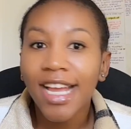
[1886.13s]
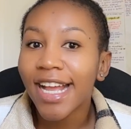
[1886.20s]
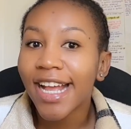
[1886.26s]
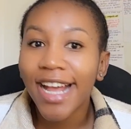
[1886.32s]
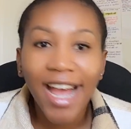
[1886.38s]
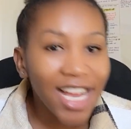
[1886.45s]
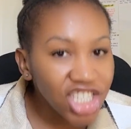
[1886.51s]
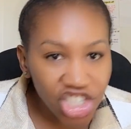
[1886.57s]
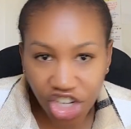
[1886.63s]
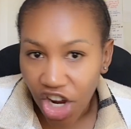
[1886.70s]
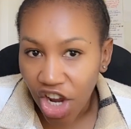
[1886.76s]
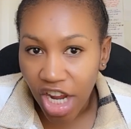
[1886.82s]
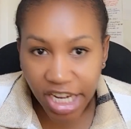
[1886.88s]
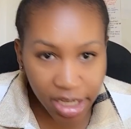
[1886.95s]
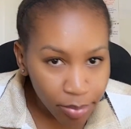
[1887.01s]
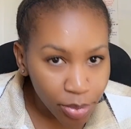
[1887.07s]

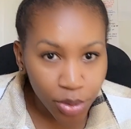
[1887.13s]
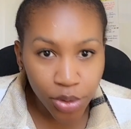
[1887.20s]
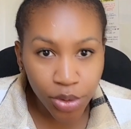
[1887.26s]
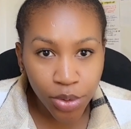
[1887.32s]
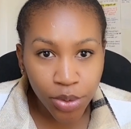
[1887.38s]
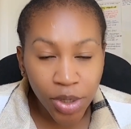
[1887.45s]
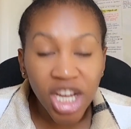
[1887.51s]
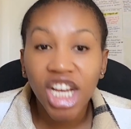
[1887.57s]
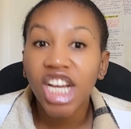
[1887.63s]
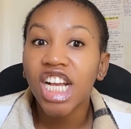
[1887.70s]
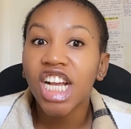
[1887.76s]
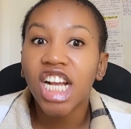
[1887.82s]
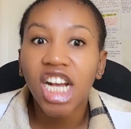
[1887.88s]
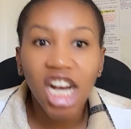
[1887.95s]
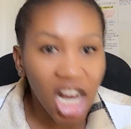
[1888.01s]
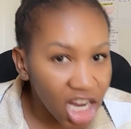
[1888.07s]
kanjani, bro.
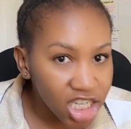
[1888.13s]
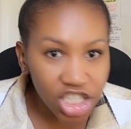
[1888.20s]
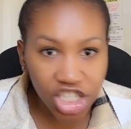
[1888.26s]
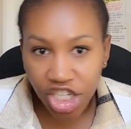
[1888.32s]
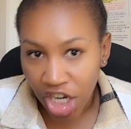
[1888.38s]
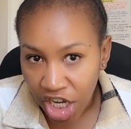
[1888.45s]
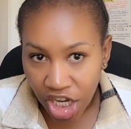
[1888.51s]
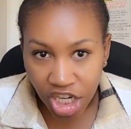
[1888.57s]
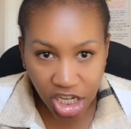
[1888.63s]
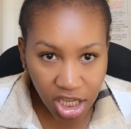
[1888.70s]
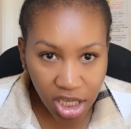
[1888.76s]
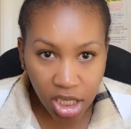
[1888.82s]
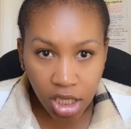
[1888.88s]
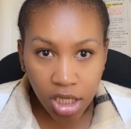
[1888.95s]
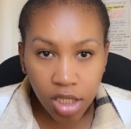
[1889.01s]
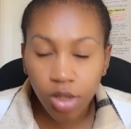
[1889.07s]

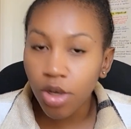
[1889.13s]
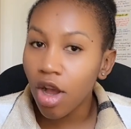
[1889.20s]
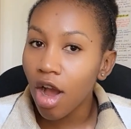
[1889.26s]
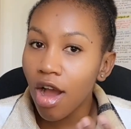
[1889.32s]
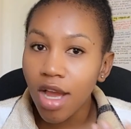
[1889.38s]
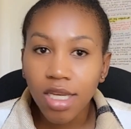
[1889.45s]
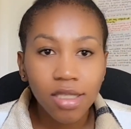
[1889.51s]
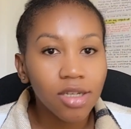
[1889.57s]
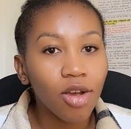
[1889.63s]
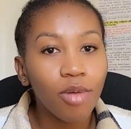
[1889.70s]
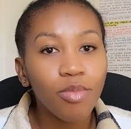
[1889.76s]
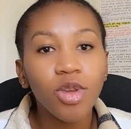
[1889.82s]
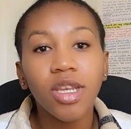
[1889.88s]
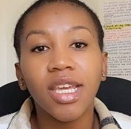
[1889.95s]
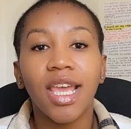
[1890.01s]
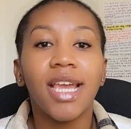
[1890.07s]
Kanjani. You can't
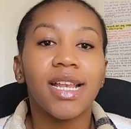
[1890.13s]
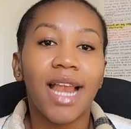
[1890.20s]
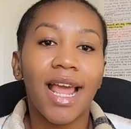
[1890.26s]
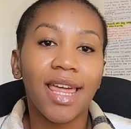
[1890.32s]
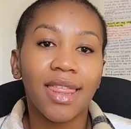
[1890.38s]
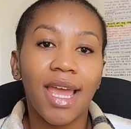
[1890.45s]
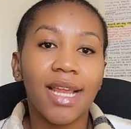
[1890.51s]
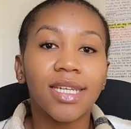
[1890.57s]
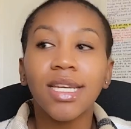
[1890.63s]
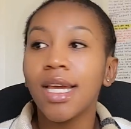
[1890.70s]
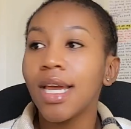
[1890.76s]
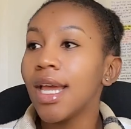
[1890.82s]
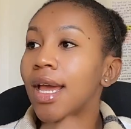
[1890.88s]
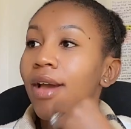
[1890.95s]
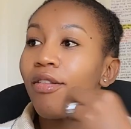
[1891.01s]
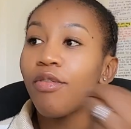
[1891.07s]
communicate like that.
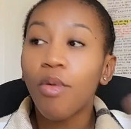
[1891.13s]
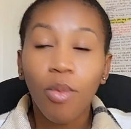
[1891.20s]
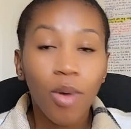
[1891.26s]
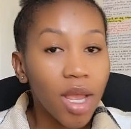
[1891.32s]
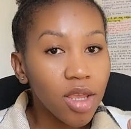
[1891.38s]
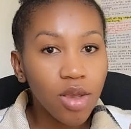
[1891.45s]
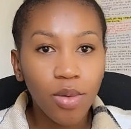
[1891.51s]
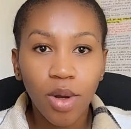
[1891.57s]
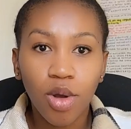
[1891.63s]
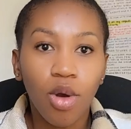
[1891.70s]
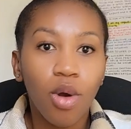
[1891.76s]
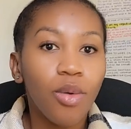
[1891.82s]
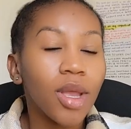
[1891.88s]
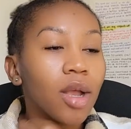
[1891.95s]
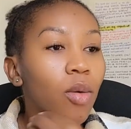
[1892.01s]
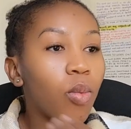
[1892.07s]
For where you are
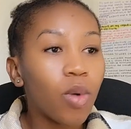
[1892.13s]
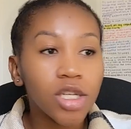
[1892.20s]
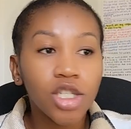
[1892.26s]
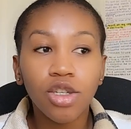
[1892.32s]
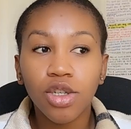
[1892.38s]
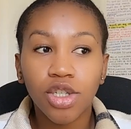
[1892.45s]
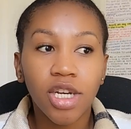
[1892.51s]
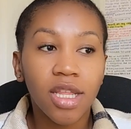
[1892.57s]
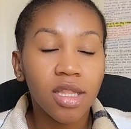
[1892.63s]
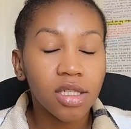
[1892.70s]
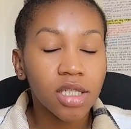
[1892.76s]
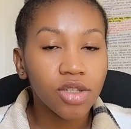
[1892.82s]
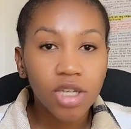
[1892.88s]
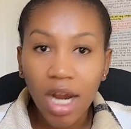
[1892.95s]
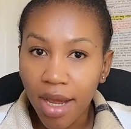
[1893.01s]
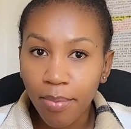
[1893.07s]
going, what you're trying, the
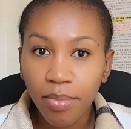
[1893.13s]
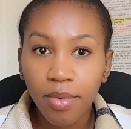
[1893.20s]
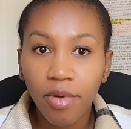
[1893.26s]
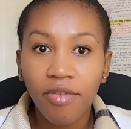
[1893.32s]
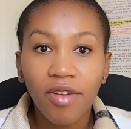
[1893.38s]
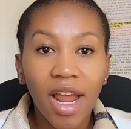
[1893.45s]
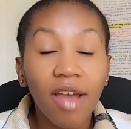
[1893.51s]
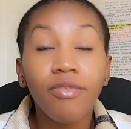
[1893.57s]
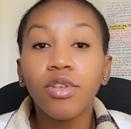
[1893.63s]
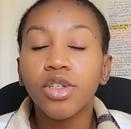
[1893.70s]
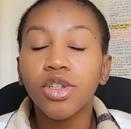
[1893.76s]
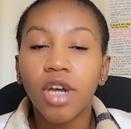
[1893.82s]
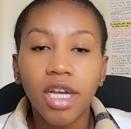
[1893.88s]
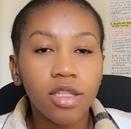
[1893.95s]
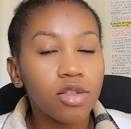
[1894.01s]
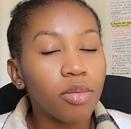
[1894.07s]
type of life you're
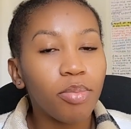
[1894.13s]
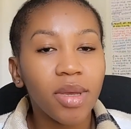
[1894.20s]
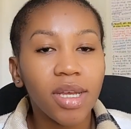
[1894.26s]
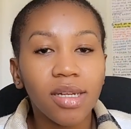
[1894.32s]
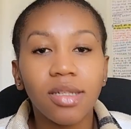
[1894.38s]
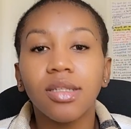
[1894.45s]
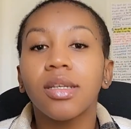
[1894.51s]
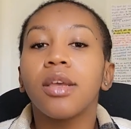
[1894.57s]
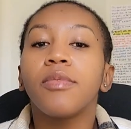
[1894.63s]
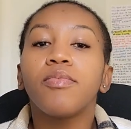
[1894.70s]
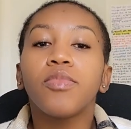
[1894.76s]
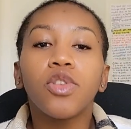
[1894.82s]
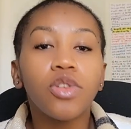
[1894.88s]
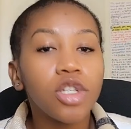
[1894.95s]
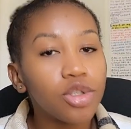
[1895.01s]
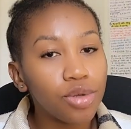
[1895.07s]
trying to build,
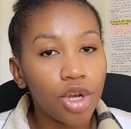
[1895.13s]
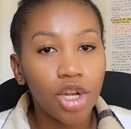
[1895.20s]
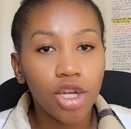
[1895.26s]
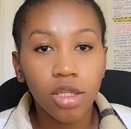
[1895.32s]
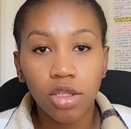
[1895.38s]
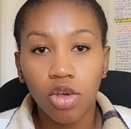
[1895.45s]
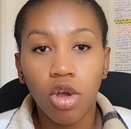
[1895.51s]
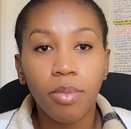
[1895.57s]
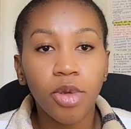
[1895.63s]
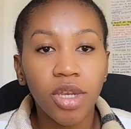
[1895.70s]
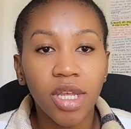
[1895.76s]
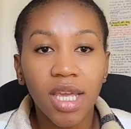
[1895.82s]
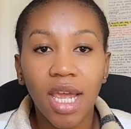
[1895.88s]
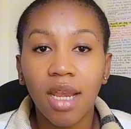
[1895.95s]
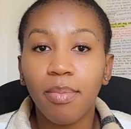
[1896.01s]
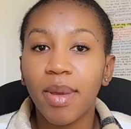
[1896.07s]
you need to learn to
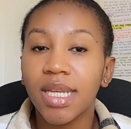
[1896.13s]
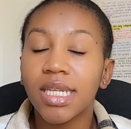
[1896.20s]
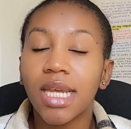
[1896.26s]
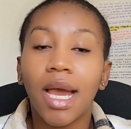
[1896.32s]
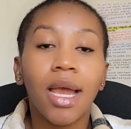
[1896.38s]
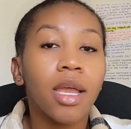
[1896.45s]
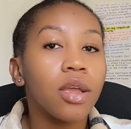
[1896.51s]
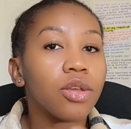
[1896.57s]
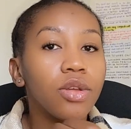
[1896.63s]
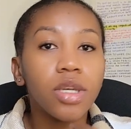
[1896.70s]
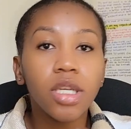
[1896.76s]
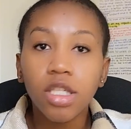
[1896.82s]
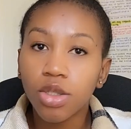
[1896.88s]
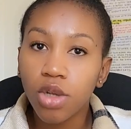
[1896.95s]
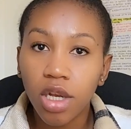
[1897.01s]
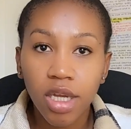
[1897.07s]
communicate better. You
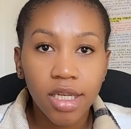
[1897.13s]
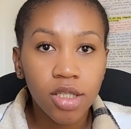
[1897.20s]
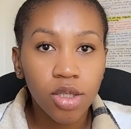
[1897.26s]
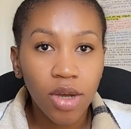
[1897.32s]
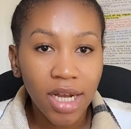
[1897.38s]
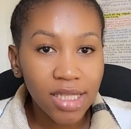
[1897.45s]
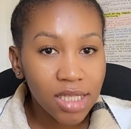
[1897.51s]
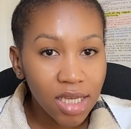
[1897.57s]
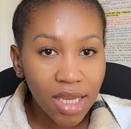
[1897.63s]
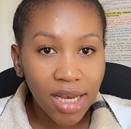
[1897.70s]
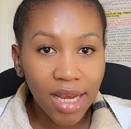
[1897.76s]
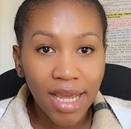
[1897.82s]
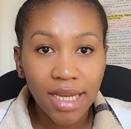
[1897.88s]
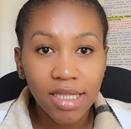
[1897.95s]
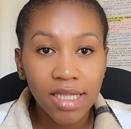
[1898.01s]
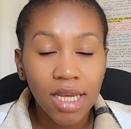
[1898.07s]
need to learn to
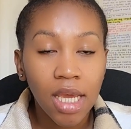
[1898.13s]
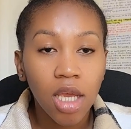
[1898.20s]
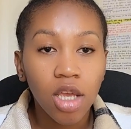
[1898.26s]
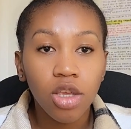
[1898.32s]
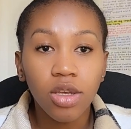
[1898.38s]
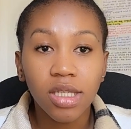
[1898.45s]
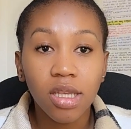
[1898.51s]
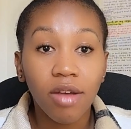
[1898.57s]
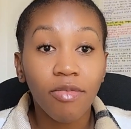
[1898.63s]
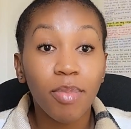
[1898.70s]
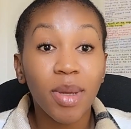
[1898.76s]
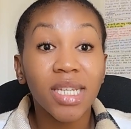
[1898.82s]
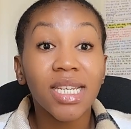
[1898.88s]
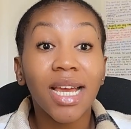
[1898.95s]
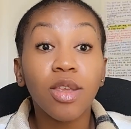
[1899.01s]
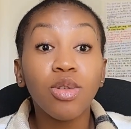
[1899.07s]
articulate yourself
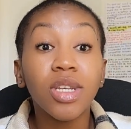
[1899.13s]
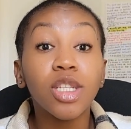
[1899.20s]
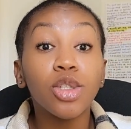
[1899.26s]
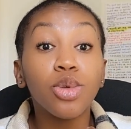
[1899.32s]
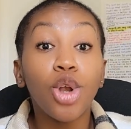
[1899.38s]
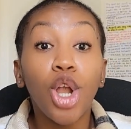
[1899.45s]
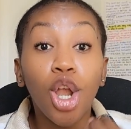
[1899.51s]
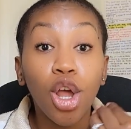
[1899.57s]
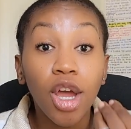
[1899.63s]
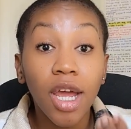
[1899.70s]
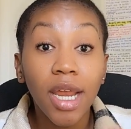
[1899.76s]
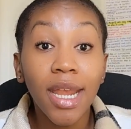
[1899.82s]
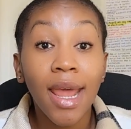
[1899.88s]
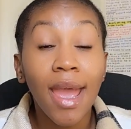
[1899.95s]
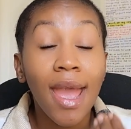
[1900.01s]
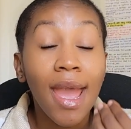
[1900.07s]
better. You need to
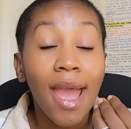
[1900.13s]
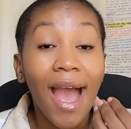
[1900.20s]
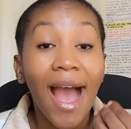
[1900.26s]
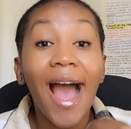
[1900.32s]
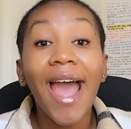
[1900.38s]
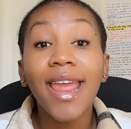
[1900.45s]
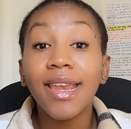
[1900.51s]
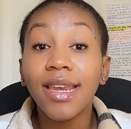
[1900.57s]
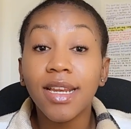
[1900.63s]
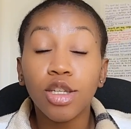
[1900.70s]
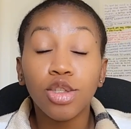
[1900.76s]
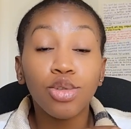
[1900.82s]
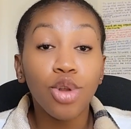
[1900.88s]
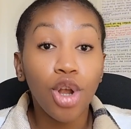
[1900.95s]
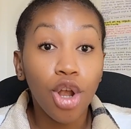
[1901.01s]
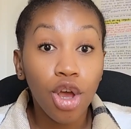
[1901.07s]
learn, I needed
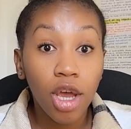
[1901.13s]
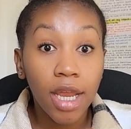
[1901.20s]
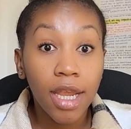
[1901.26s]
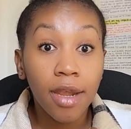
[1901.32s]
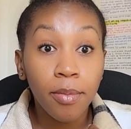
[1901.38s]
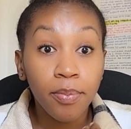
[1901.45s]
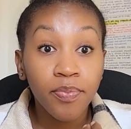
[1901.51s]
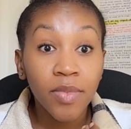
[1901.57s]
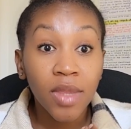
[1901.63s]
to learn